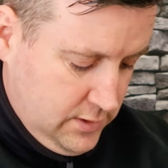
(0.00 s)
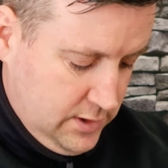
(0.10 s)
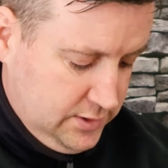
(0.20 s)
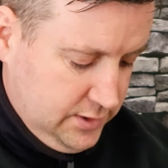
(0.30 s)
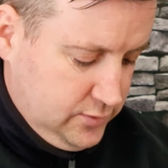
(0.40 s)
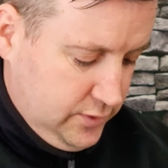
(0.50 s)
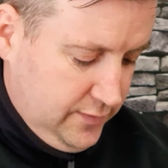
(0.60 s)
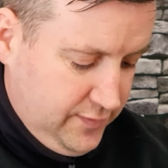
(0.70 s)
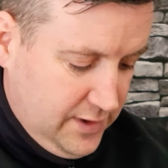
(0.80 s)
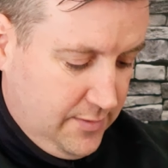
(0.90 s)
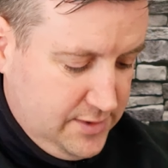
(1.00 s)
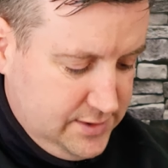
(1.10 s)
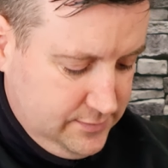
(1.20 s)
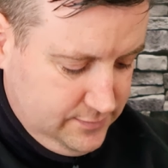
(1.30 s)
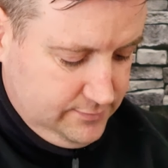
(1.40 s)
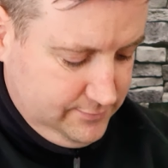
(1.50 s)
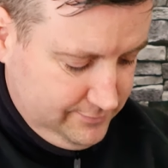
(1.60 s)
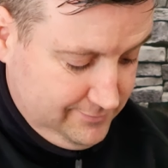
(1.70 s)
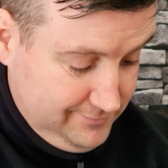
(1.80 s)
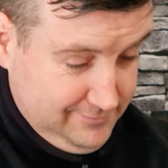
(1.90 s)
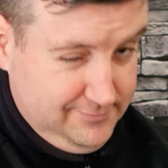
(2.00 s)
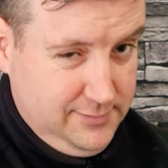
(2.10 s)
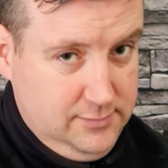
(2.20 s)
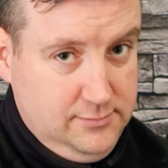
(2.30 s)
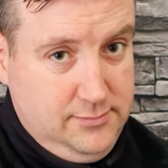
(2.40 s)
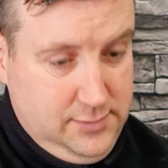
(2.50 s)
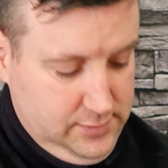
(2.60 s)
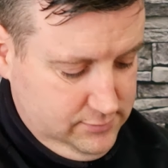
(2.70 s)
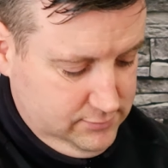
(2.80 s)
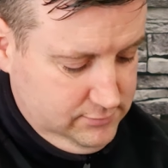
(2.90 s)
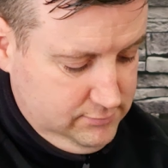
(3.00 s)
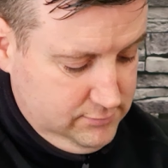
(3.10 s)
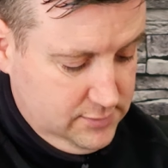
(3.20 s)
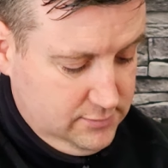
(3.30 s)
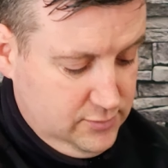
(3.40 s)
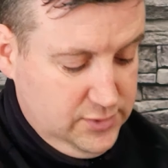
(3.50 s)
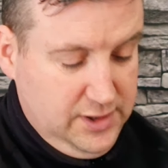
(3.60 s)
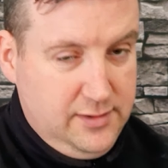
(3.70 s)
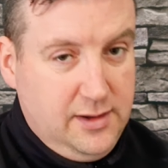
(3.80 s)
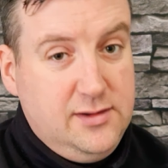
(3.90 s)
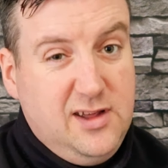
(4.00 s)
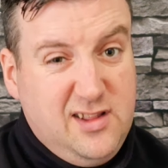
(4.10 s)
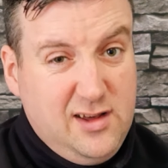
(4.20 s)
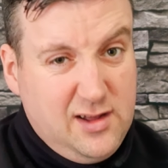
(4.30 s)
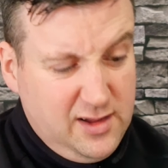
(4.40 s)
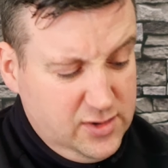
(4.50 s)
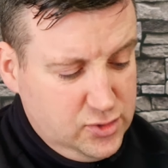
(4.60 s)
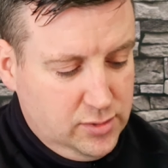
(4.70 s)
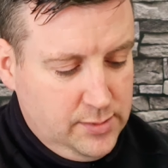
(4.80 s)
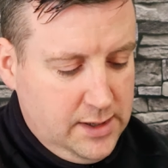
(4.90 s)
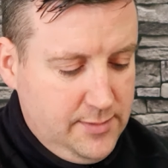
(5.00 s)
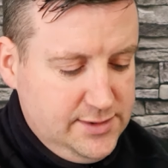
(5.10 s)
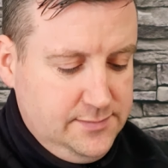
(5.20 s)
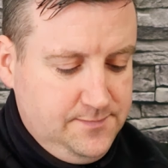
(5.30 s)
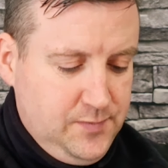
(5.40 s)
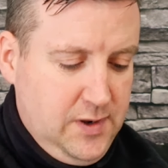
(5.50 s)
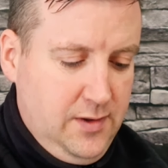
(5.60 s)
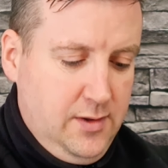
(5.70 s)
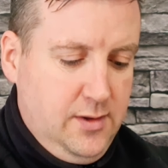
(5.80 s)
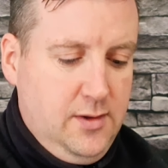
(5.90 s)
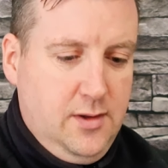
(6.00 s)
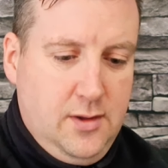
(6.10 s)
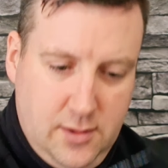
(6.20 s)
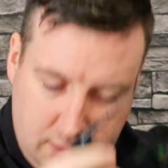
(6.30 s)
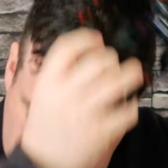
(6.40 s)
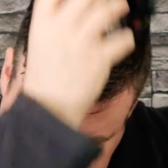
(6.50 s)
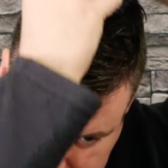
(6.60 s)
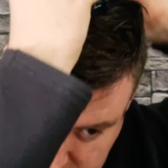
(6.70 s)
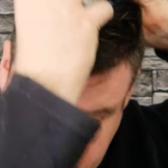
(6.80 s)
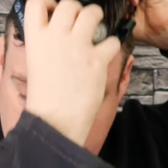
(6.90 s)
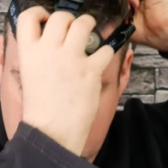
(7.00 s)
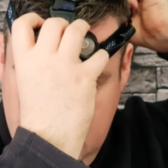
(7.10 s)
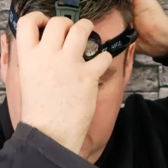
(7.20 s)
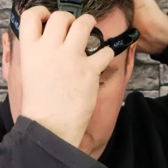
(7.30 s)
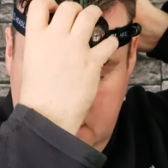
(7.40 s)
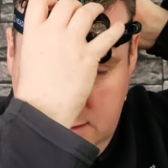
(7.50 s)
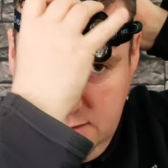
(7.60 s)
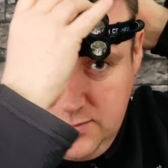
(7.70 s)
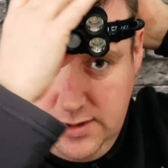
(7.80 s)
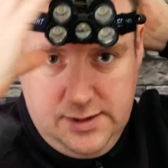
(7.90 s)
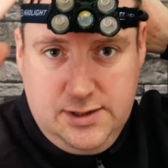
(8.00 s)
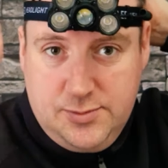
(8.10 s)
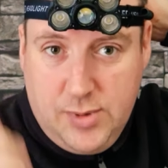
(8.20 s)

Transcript: Actually got it for Amazon. What do you think? Do you think I like shopping at Amazon? So this one here is one of these